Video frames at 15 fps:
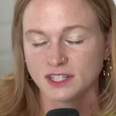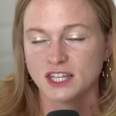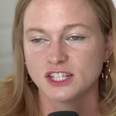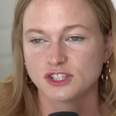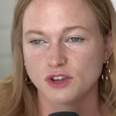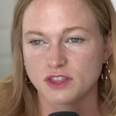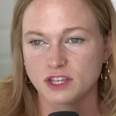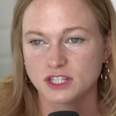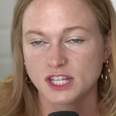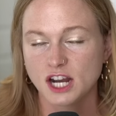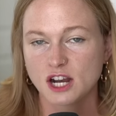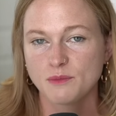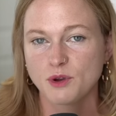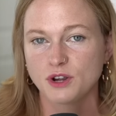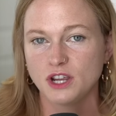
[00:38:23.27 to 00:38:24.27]
So the
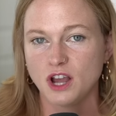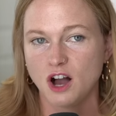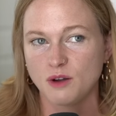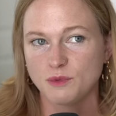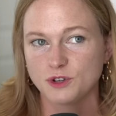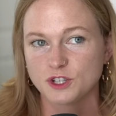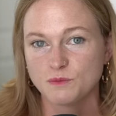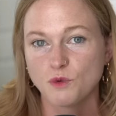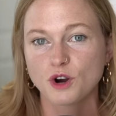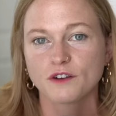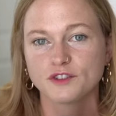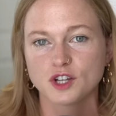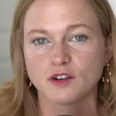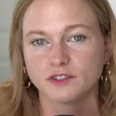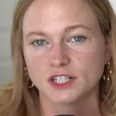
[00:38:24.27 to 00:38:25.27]
ceremony almost
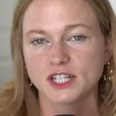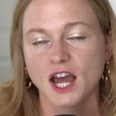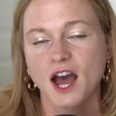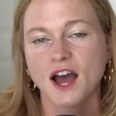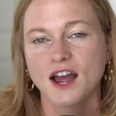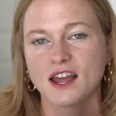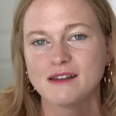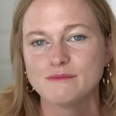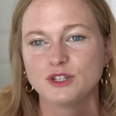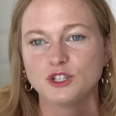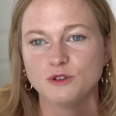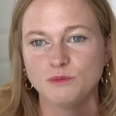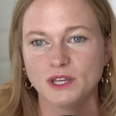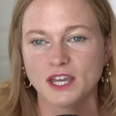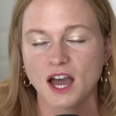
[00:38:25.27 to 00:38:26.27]
morphs over time
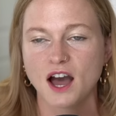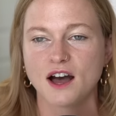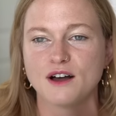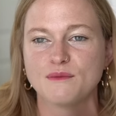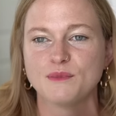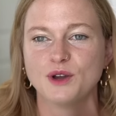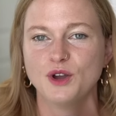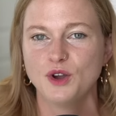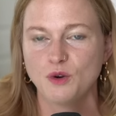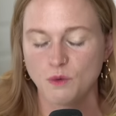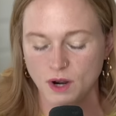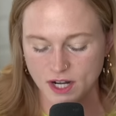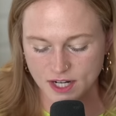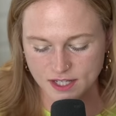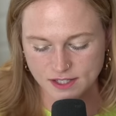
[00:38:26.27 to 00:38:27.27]
to become
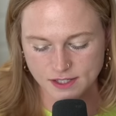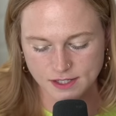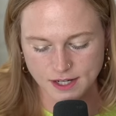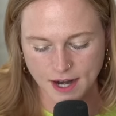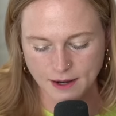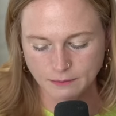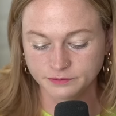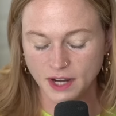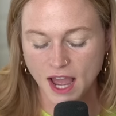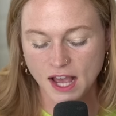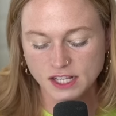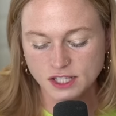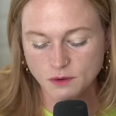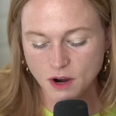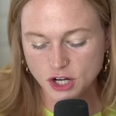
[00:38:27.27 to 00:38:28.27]
what it is today.
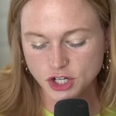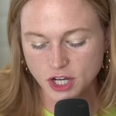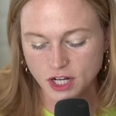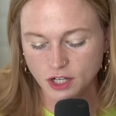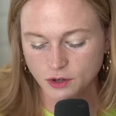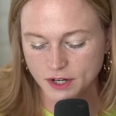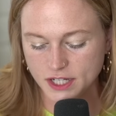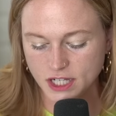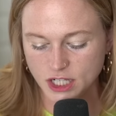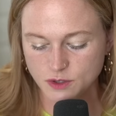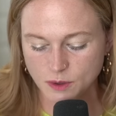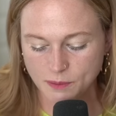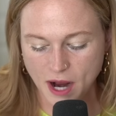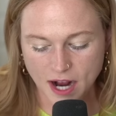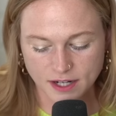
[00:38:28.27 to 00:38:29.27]
As the washing and anointings were
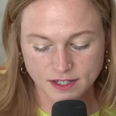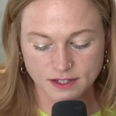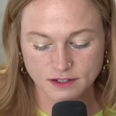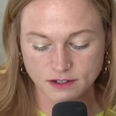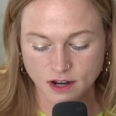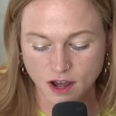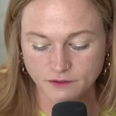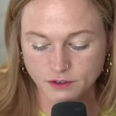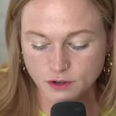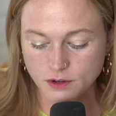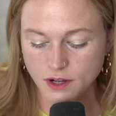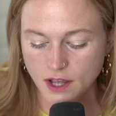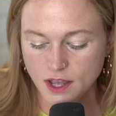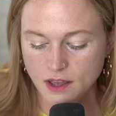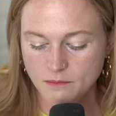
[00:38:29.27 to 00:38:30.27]
practiced in Nauvoo,
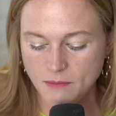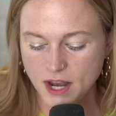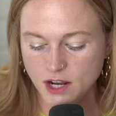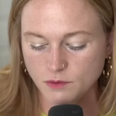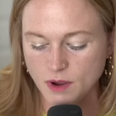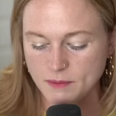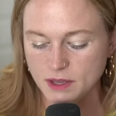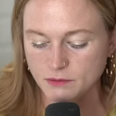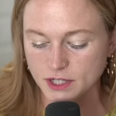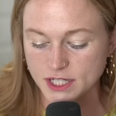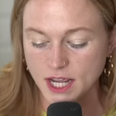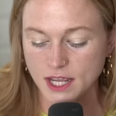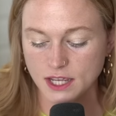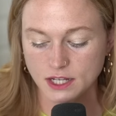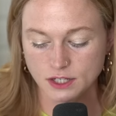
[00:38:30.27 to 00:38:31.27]
men and women were
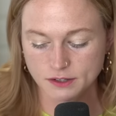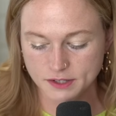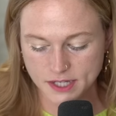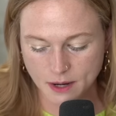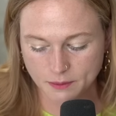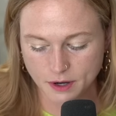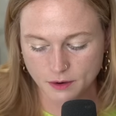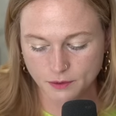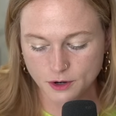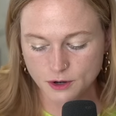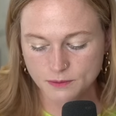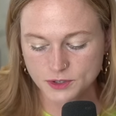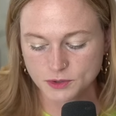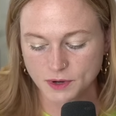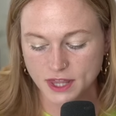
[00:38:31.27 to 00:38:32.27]
taken to separate
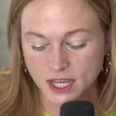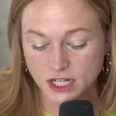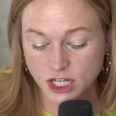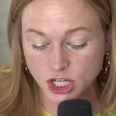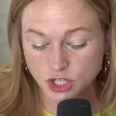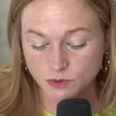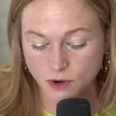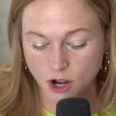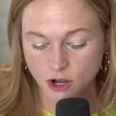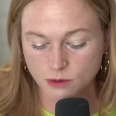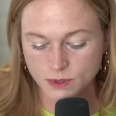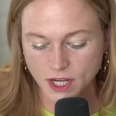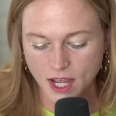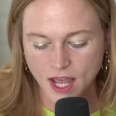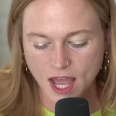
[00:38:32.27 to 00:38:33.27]
rooms where they
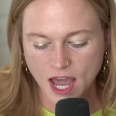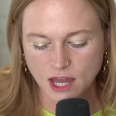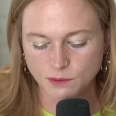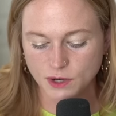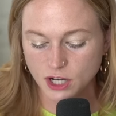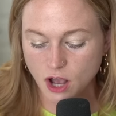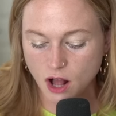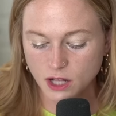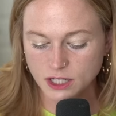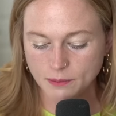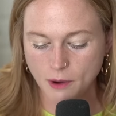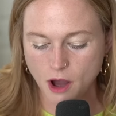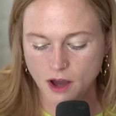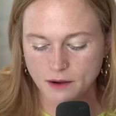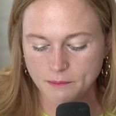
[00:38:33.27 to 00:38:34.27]
disrobed and, when called
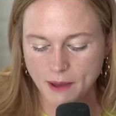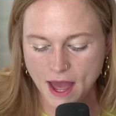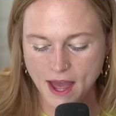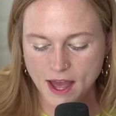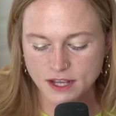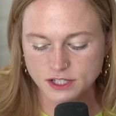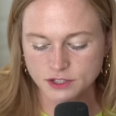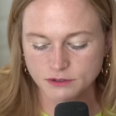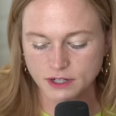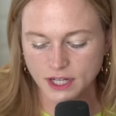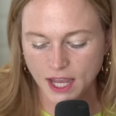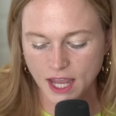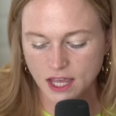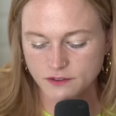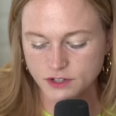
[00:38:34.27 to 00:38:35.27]
upon, passed through a
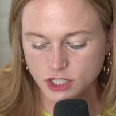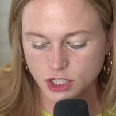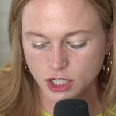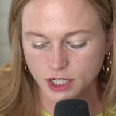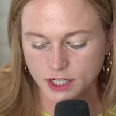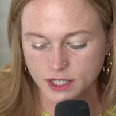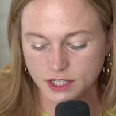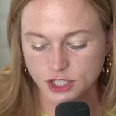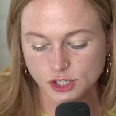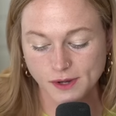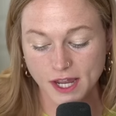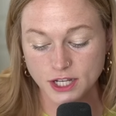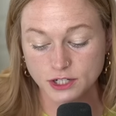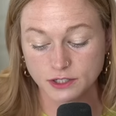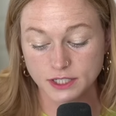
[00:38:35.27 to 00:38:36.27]
canvas curtain to
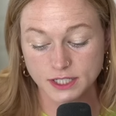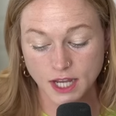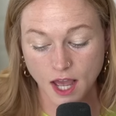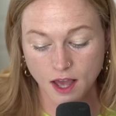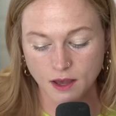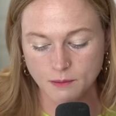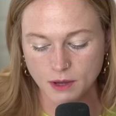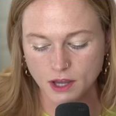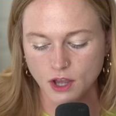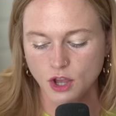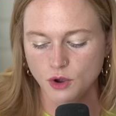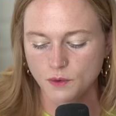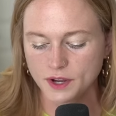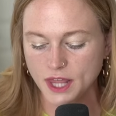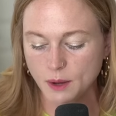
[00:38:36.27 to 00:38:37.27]
enter a tub
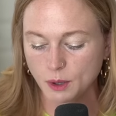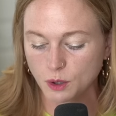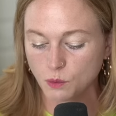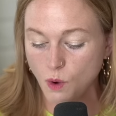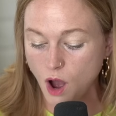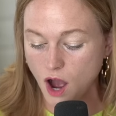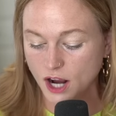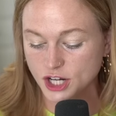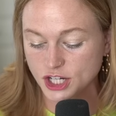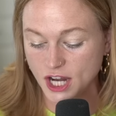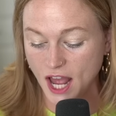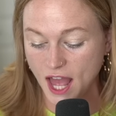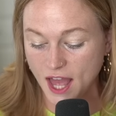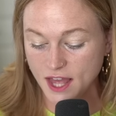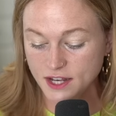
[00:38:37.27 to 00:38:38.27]
where they were washed
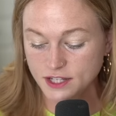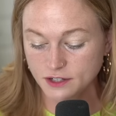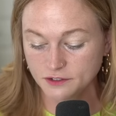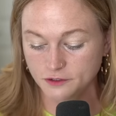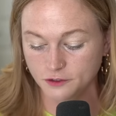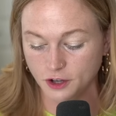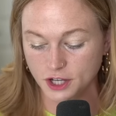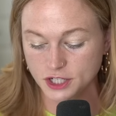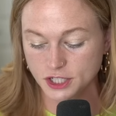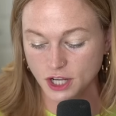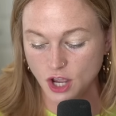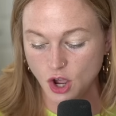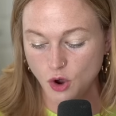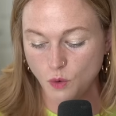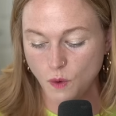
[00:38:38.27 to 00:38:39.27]
head to foot
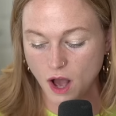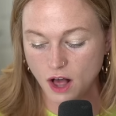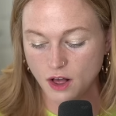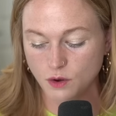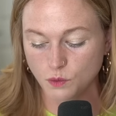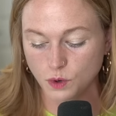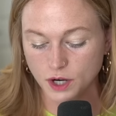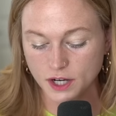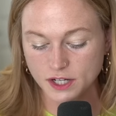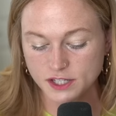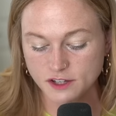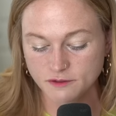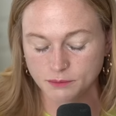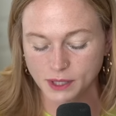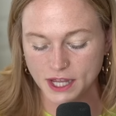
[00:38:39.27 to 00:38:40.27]
while words
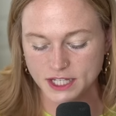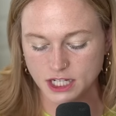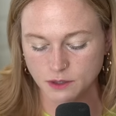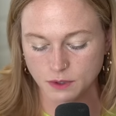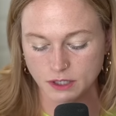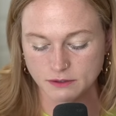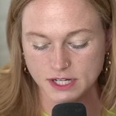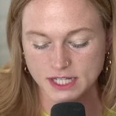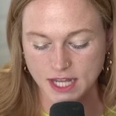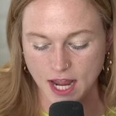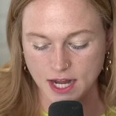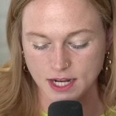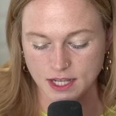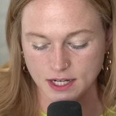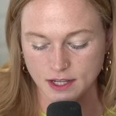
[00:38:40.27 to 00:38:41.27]
of blessing were
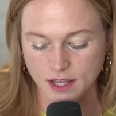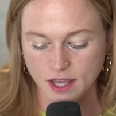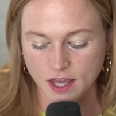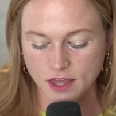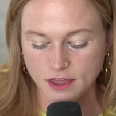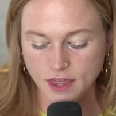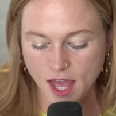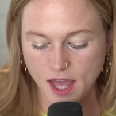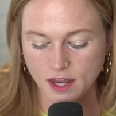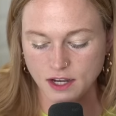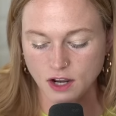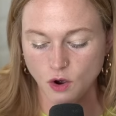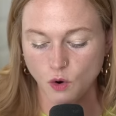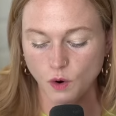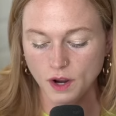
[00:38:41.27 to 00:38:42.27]
recited.
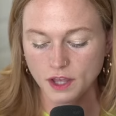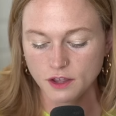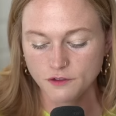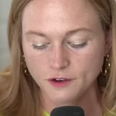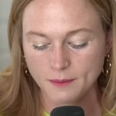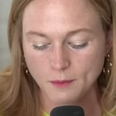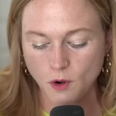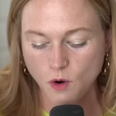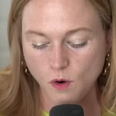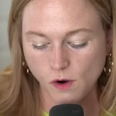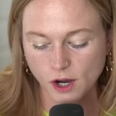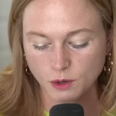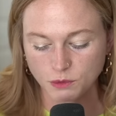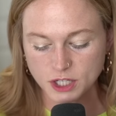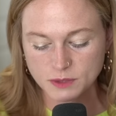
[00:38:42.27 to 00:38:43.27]
Then oil from a
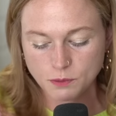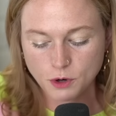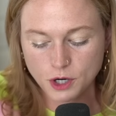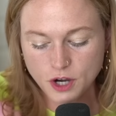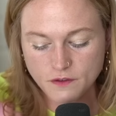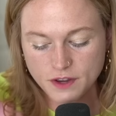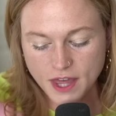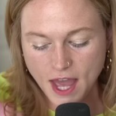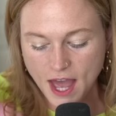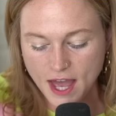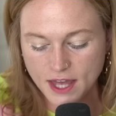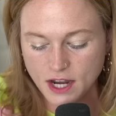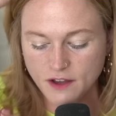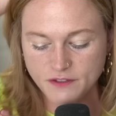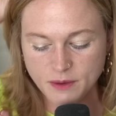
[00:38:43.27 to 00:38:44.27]
horn was poured over the
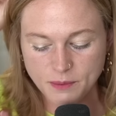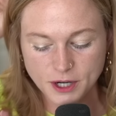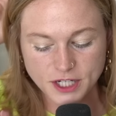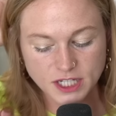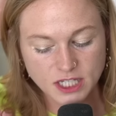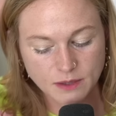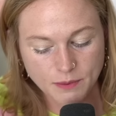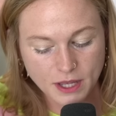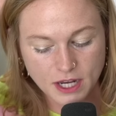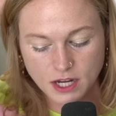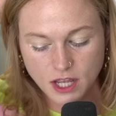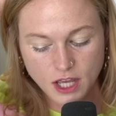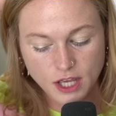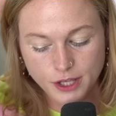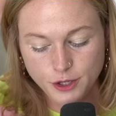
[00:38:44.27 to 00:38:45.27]
head of the participant,
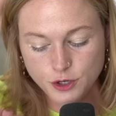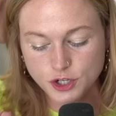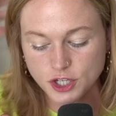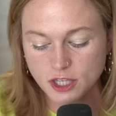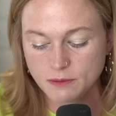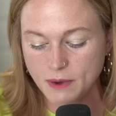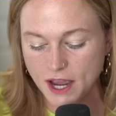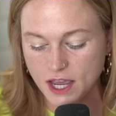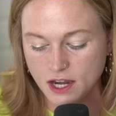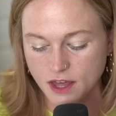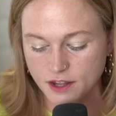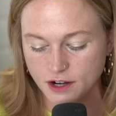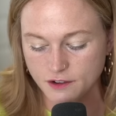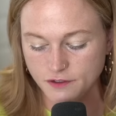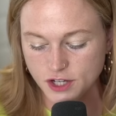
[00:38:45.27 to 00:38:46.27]
usually by
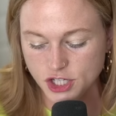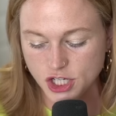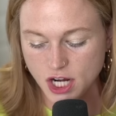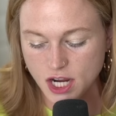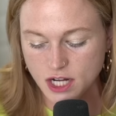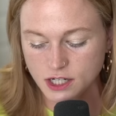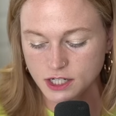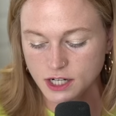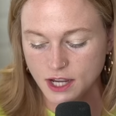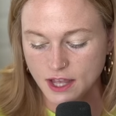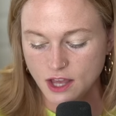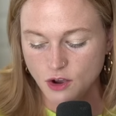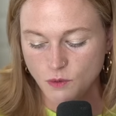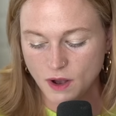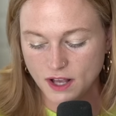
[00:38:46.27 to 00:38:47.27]
another officiator,
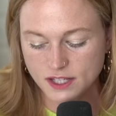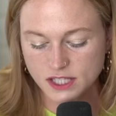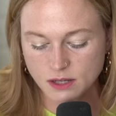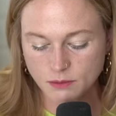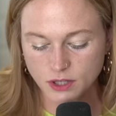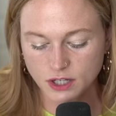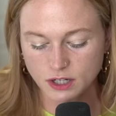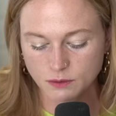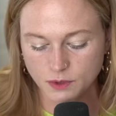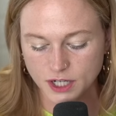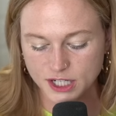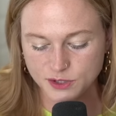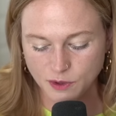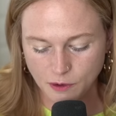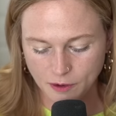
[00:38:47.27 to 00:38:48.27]
while similar
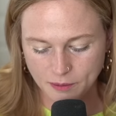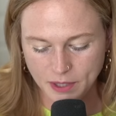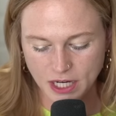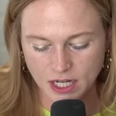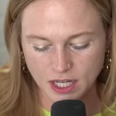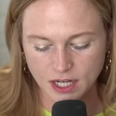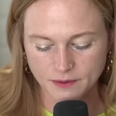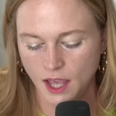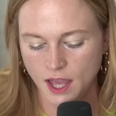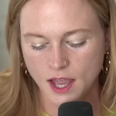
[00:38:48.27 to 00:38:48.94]
words were repeated.